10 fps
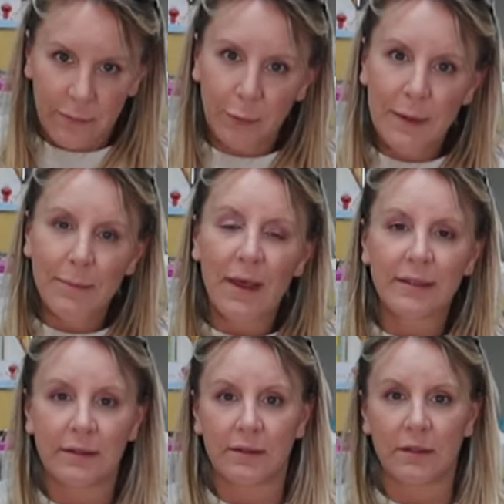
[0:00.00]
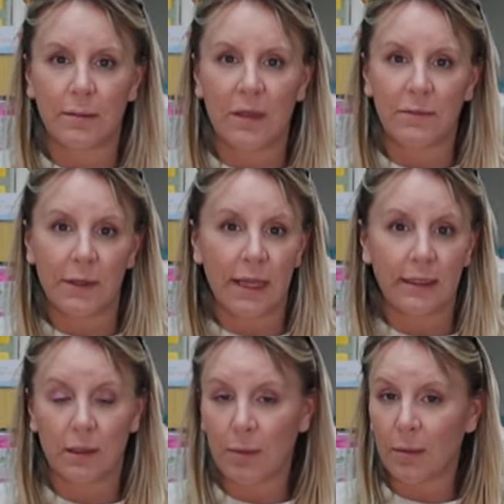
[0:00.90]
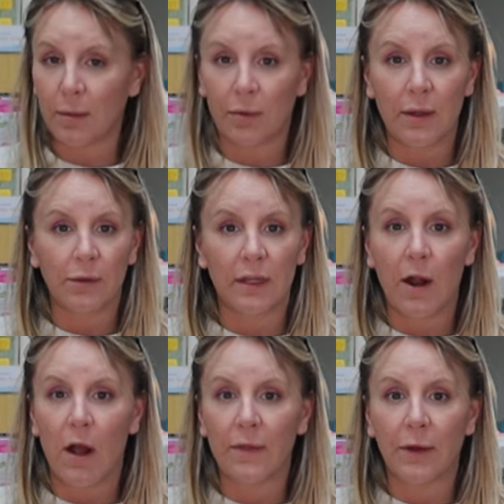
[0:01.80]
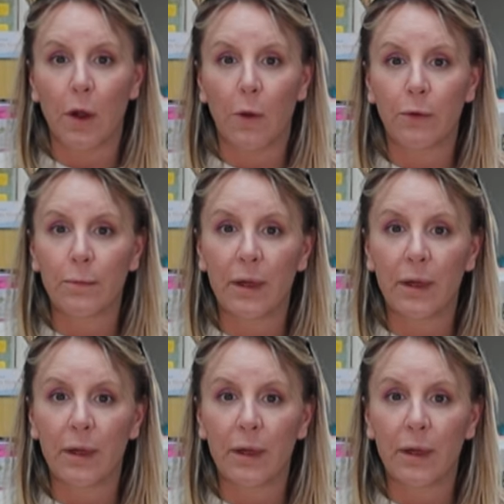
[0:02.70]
Three plus is going to be for kids to be able to play with it on their own,